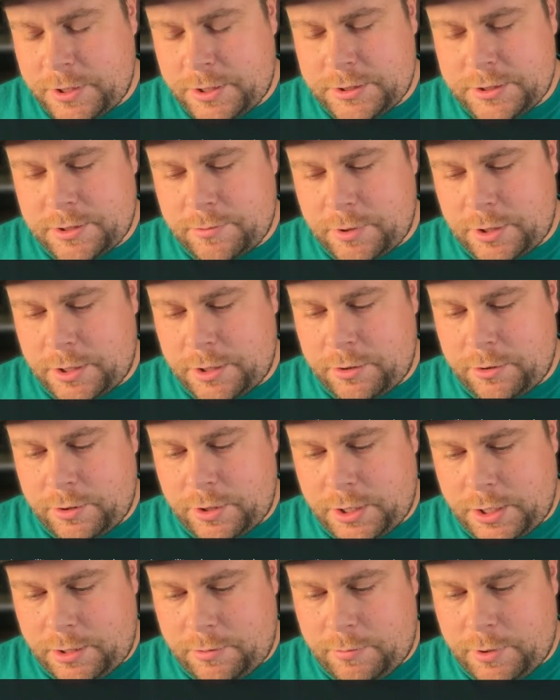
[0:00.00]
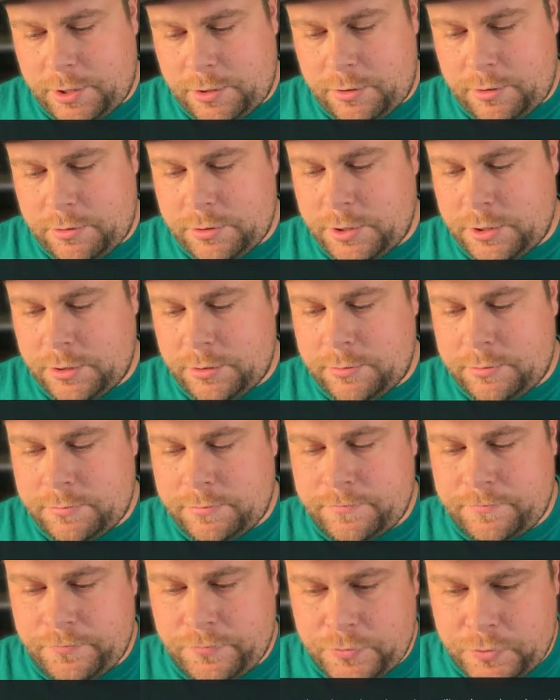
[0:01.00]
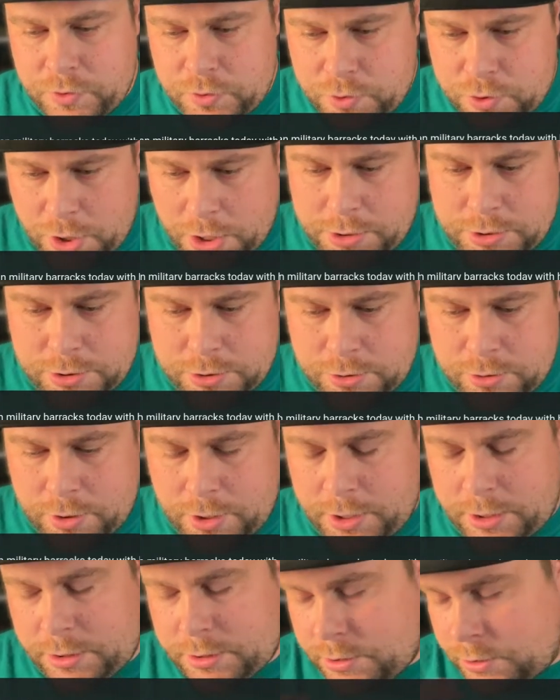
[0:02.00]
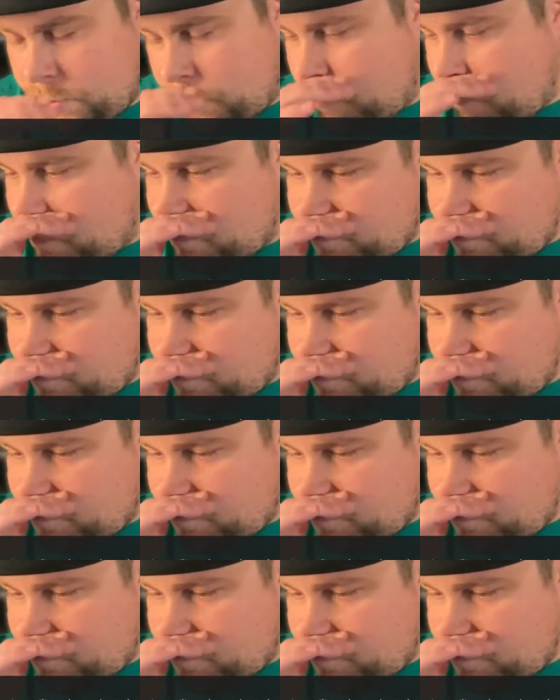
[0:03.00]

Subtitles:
some other game other than just trying to